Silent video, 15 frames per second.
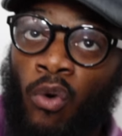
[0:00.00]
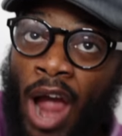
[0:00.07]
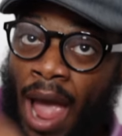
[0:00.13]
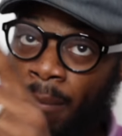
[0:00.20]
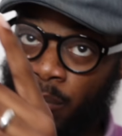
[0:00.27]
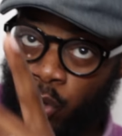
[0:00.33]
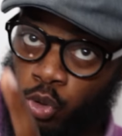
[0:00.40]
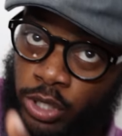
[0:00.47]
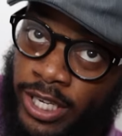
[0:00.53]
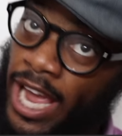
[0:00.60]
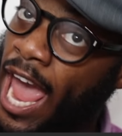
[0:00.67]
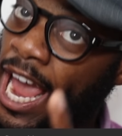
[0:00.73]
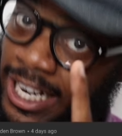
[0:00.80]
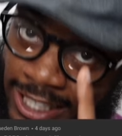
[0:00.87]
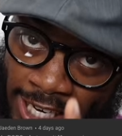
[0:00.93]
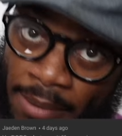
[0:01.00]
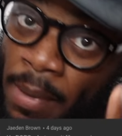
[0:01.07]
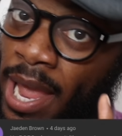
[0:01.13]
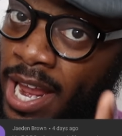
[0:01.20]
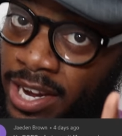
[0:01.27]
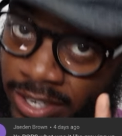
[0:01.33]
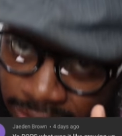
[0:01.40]
Rap music actually
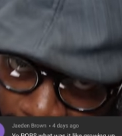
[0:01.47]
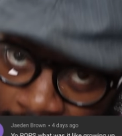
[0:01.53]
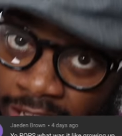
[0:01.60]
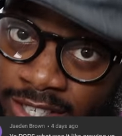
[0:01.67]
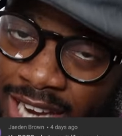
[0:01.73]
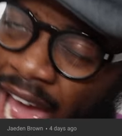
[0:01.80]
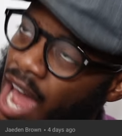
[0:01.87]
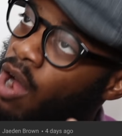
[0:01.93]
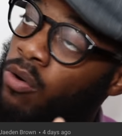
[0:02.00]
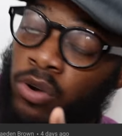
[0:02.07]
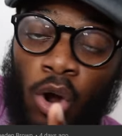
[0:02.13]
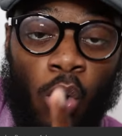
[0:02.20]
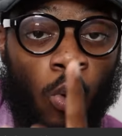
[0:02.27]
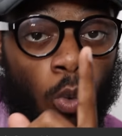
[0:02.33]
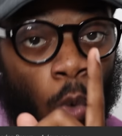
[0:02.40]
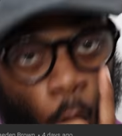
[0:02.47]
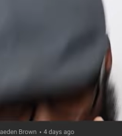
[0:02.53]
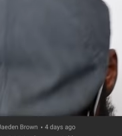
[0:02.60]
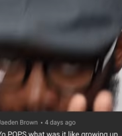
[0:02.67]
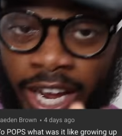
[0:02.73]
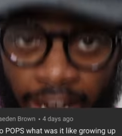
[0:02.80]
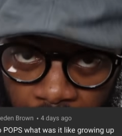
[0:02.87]
made sense. I don't know
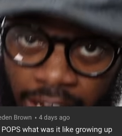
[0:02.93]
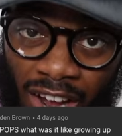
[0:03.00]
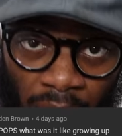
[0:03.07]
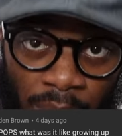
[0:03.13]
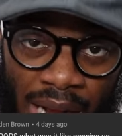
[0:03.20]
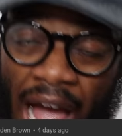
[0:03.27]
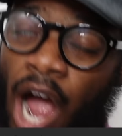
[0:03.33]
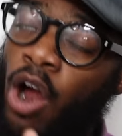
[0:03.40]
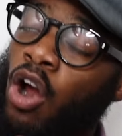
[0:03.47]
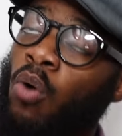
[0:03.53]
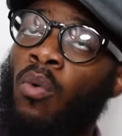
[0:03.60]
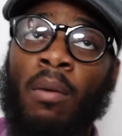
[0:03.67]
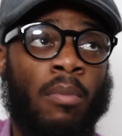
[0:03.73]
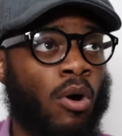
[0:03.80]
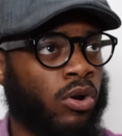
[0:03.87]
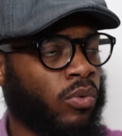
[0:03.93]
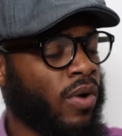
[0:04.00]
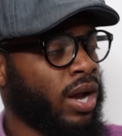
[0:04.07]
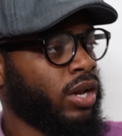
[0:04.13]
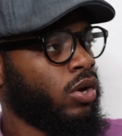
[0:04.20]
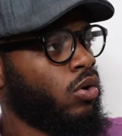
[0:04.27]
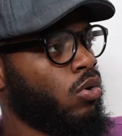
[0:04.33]
what the hell y'all be. I heard one more on the
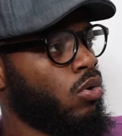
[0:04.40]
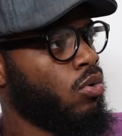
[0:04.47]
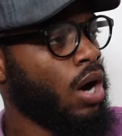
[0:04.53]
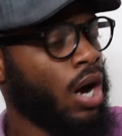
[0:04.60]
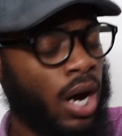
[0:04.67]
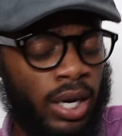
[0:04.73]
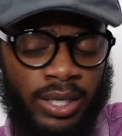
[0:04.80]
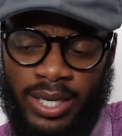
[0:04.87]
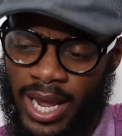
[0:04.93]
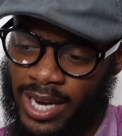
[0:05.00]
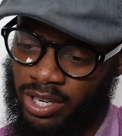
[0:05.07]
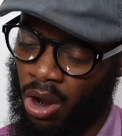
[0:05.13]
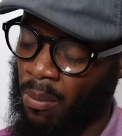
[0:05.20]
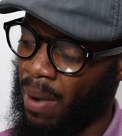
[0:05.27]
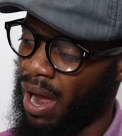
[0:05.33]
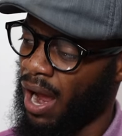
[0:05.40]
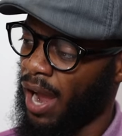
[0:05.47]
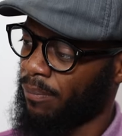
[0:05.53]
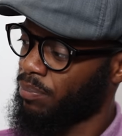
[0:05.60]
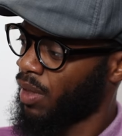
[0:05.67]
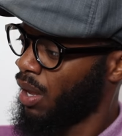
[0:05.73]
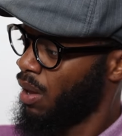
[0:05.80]
radio today talking
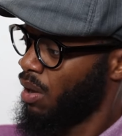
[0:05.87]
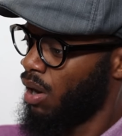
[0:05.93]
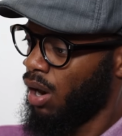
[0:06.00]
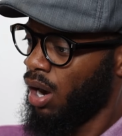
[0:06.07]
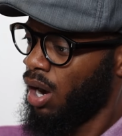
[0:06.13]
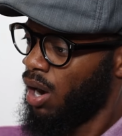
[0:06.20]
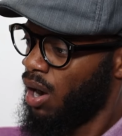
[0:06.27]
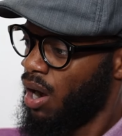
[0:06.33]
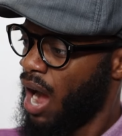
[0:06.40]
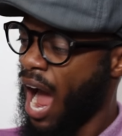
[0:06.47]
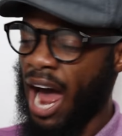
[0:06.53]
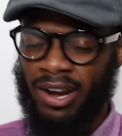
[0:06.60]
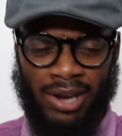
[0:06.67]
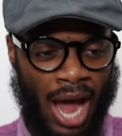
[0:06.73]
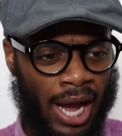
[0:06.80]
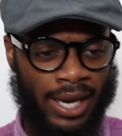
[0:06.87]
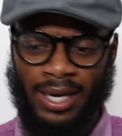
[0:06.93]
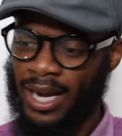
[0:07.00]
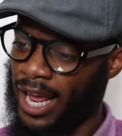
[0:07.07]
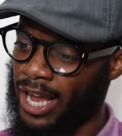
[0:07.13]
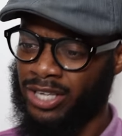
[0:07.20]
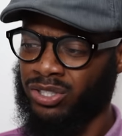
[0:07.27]
about I knock
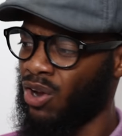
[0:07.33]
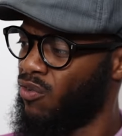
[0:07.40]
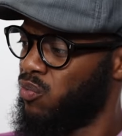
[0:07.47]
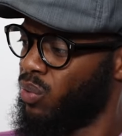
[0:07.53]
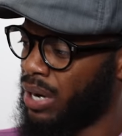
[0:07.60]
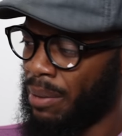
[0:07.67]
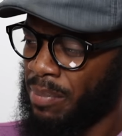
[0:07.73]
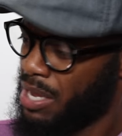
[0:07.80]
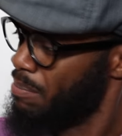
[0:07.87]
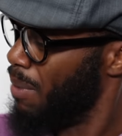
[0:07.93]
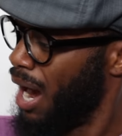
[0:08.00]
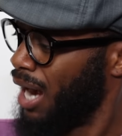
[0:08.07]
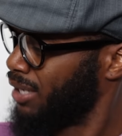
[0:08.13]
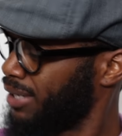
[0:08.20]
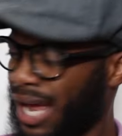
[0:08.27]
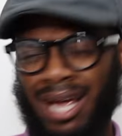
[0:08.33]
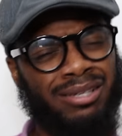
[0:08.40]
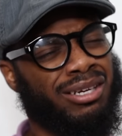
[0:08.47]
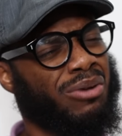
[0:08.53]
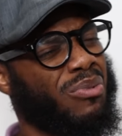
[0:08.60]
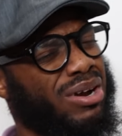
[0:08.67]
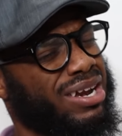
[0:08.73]
legs off when I beatbox. I
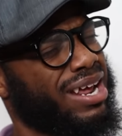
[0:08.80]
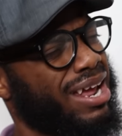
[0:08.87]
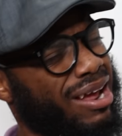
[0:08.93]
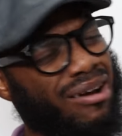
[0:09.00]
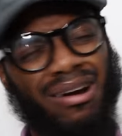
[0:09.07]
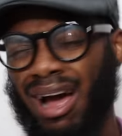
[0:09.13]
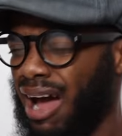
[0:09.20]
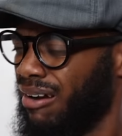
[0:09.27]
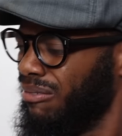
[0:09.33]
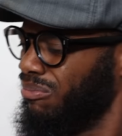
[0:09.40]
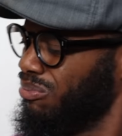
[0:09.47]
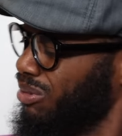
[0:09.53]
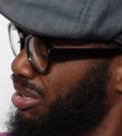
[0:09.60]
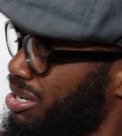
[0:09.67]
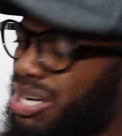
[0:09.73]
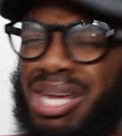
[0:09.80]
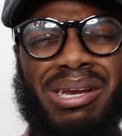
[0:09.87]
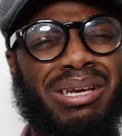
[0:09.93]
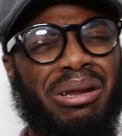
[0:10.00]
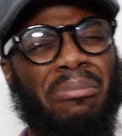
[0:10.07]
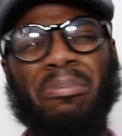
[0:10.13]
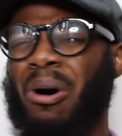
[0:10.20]
said, what the hell kind of
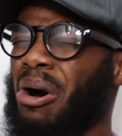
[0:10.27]
these little